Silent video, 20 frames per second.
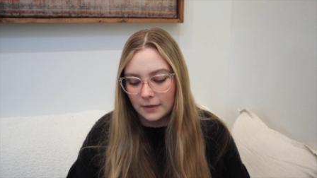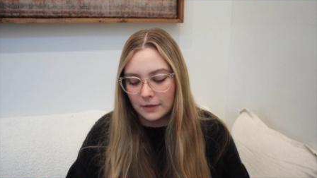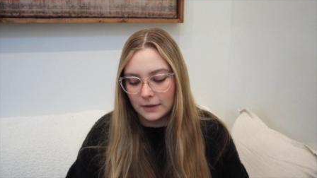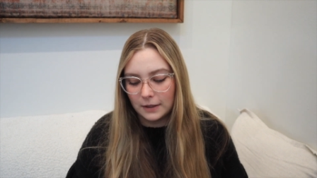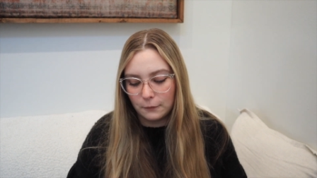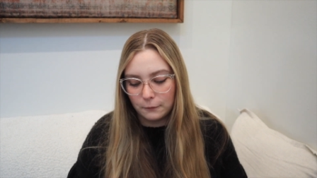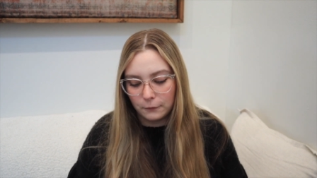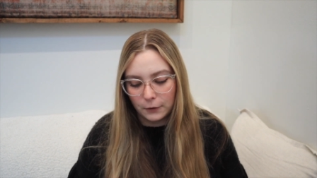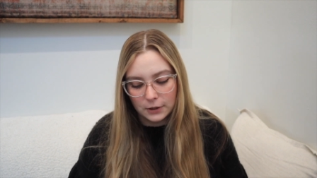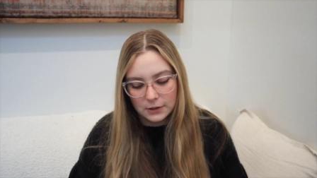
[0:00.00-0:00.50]

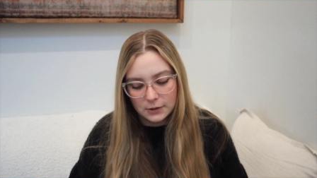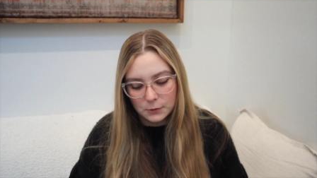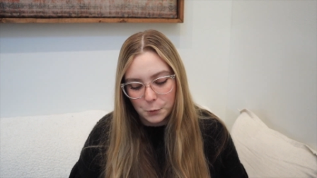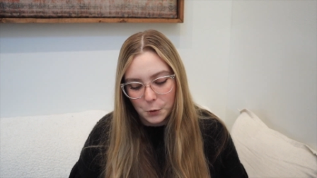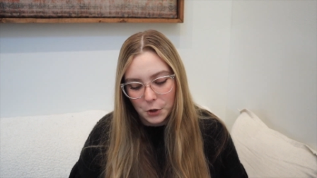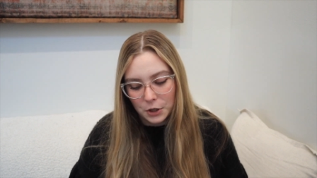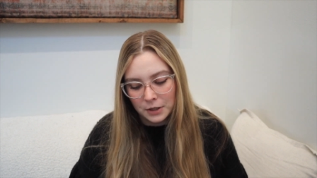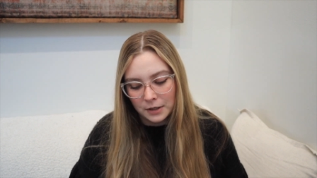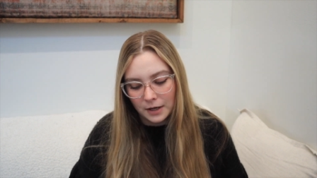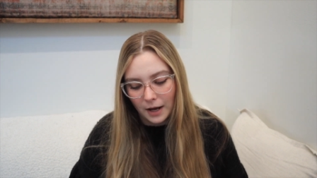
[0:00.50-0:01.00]
The first
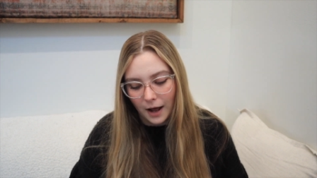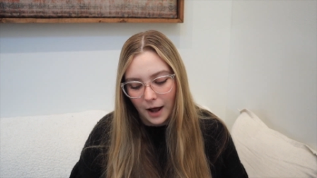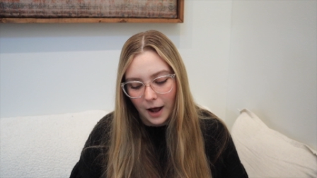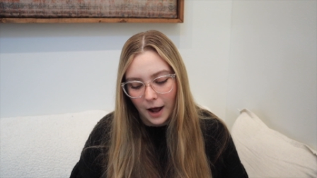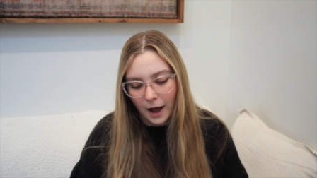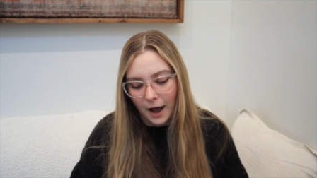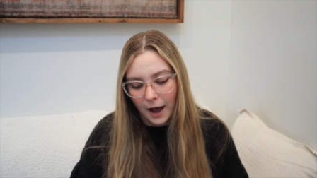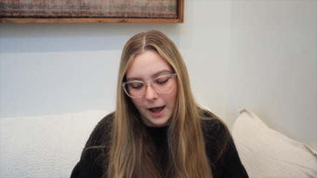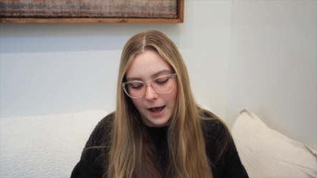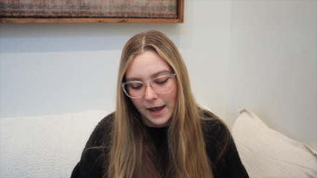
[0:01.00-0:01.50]
one
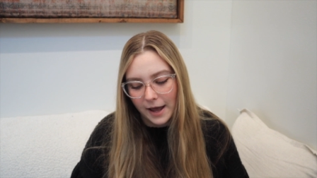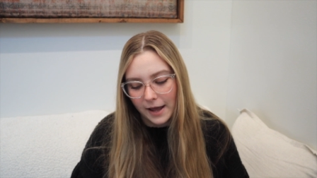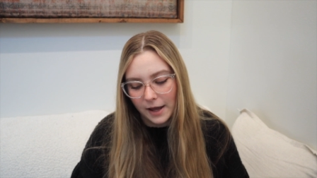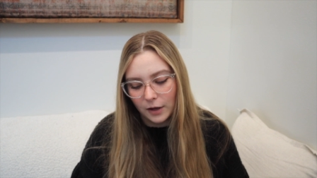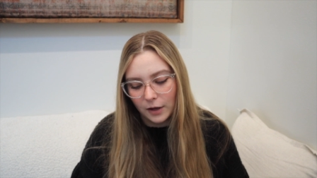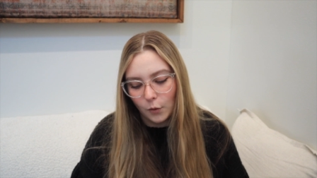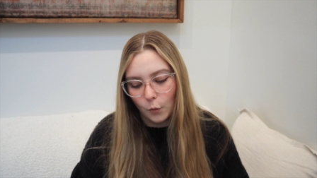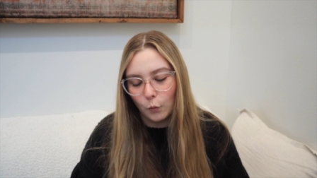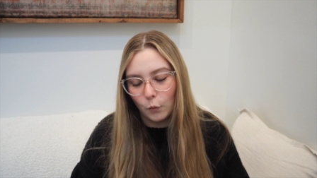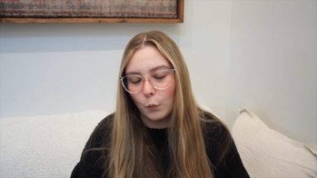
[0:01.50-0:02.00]

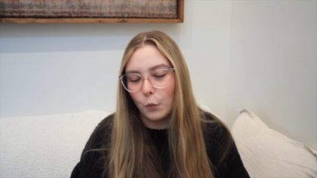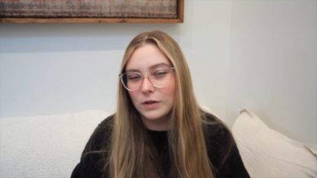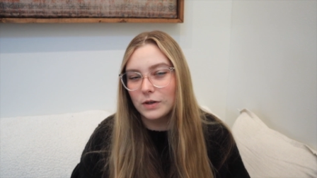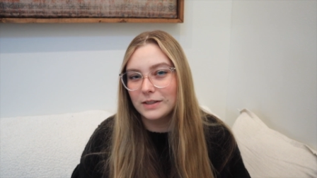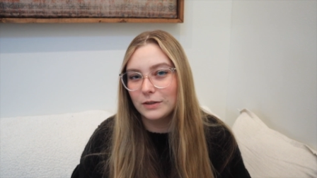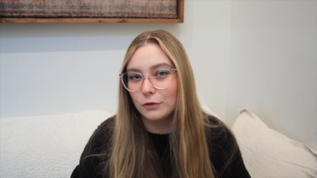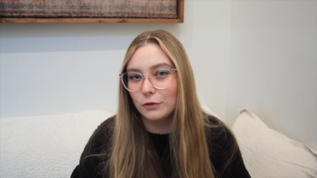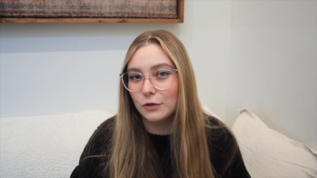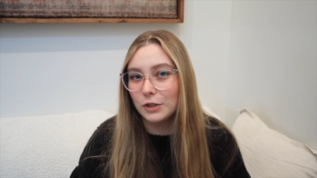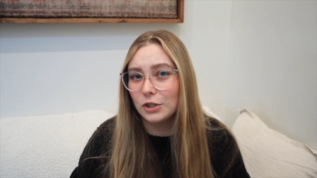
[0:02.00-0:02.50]
I
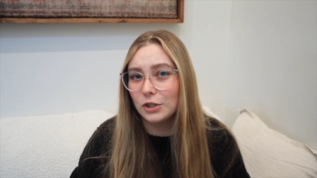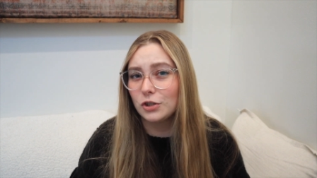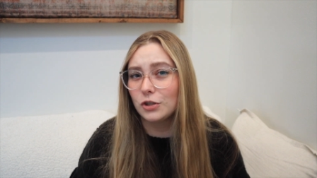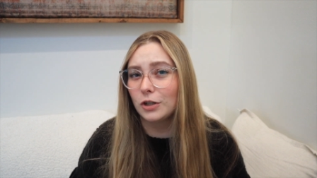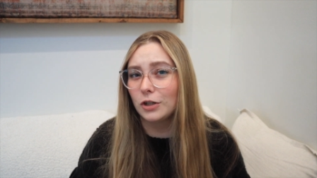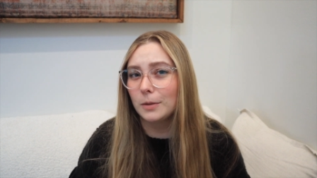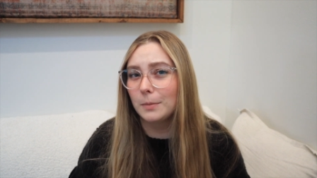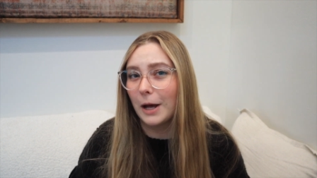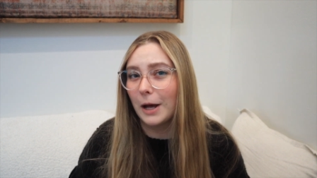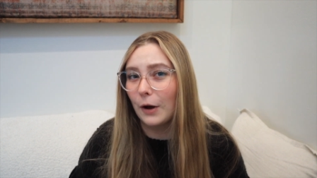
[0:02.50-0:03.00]
wasn't really
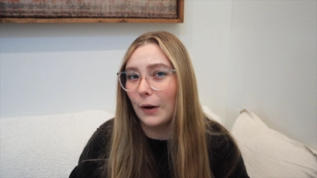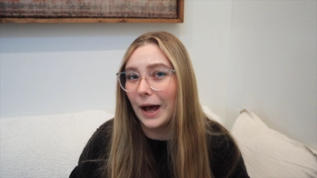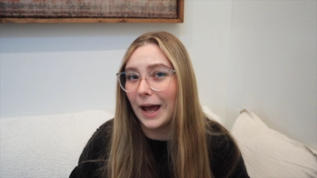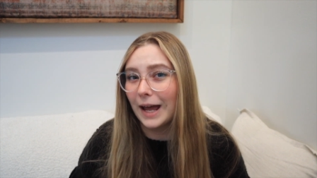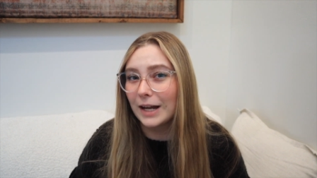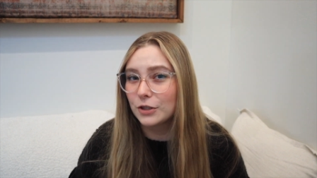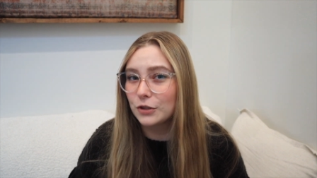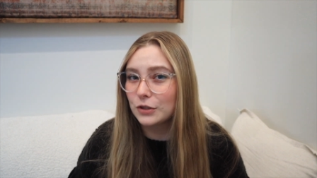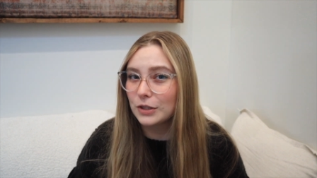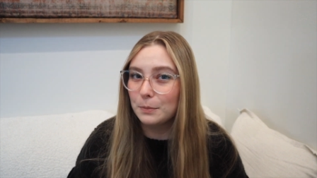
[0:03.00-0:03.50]
sure about. I
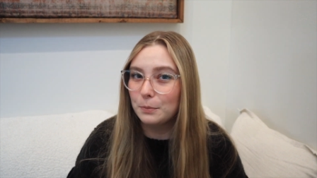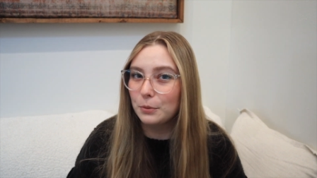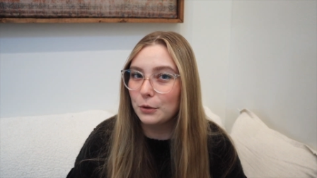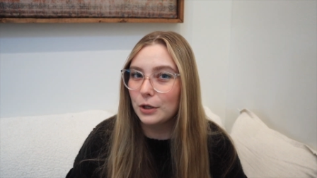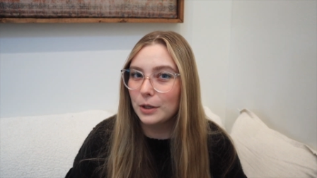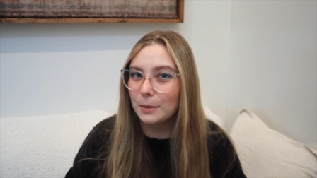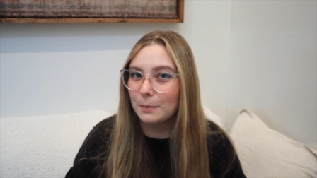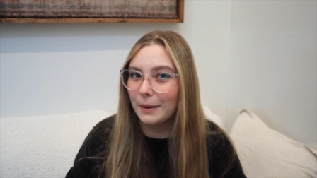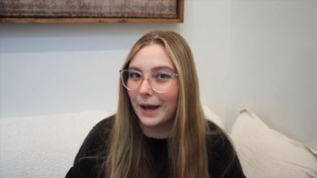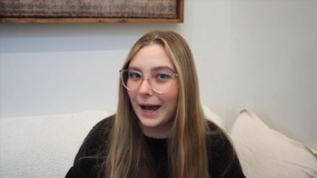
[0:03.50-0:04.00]
actually put
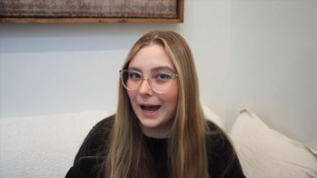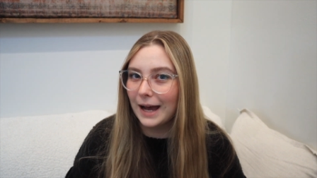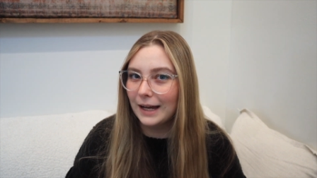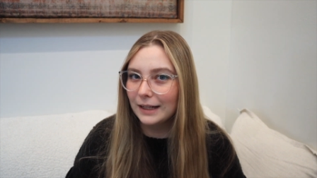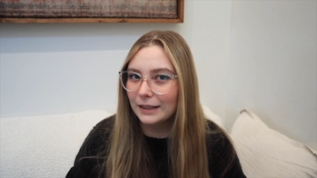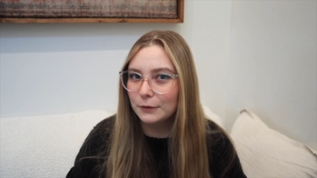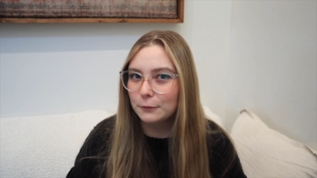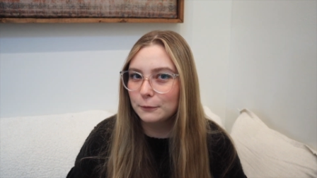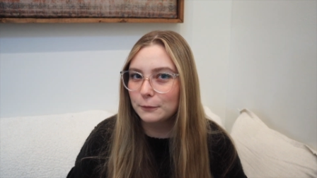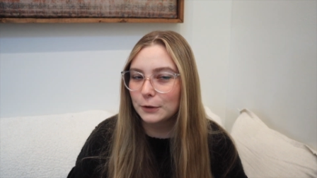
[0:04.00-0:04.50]
it
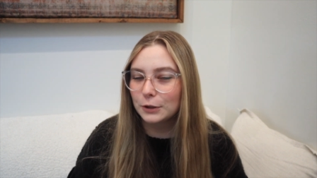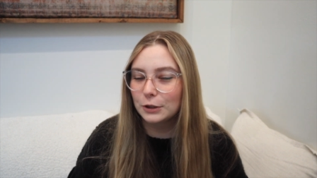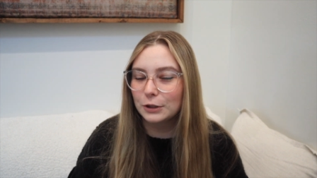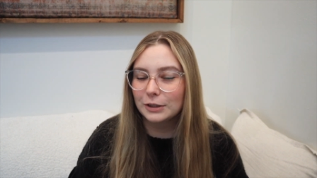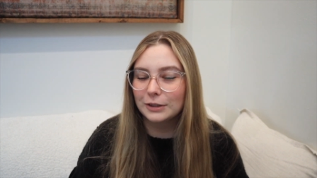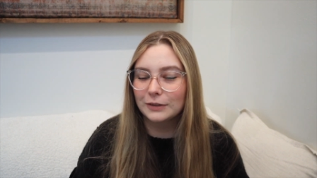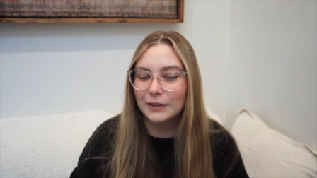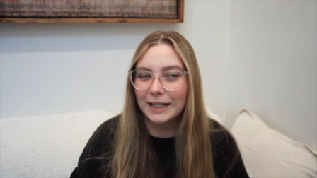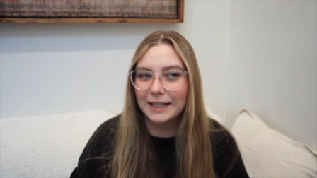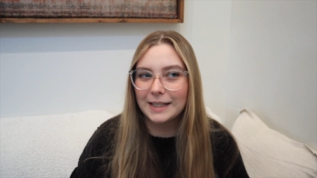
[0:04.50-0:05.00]
back
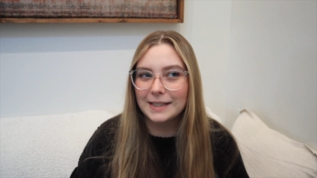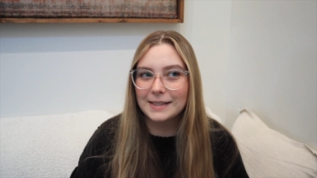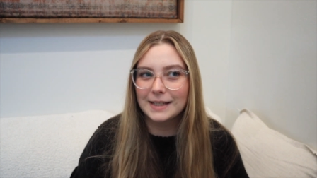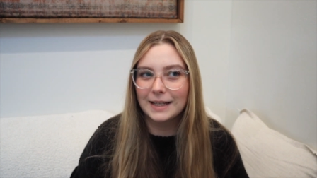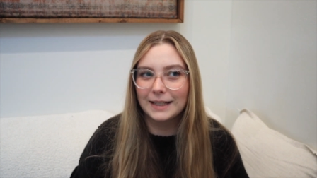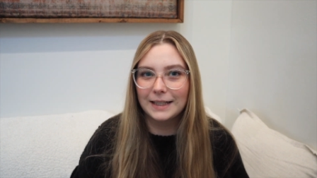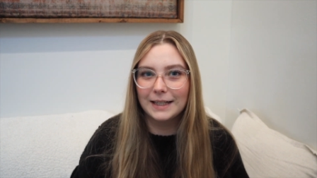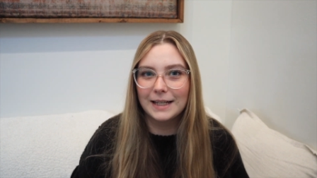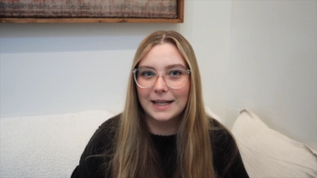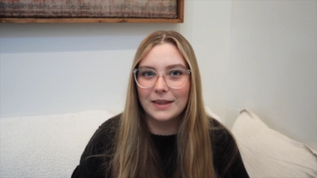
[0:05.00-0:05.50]
for like a
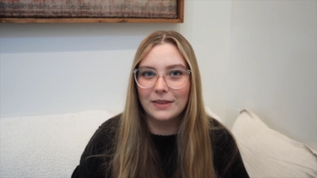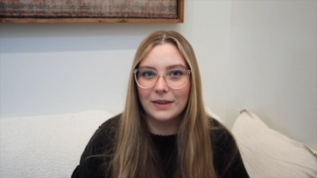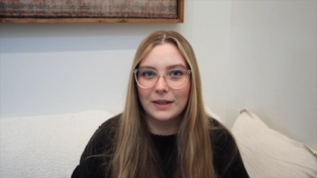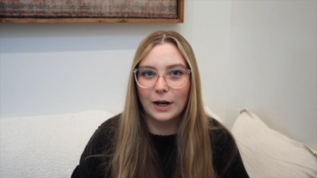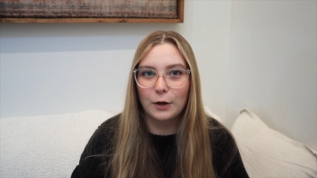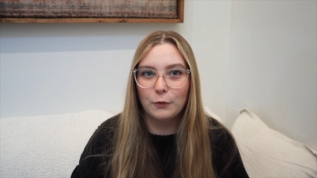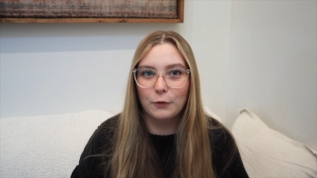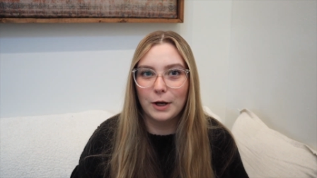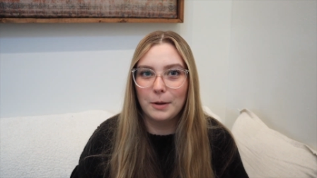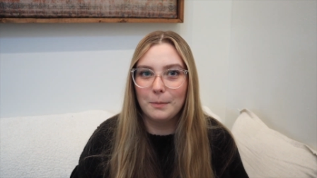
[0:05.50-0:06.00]
second and then
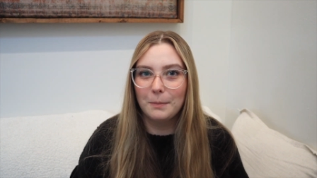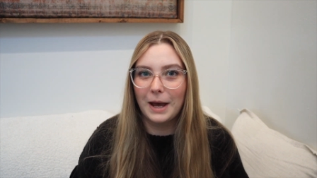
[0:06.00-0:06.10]
I ran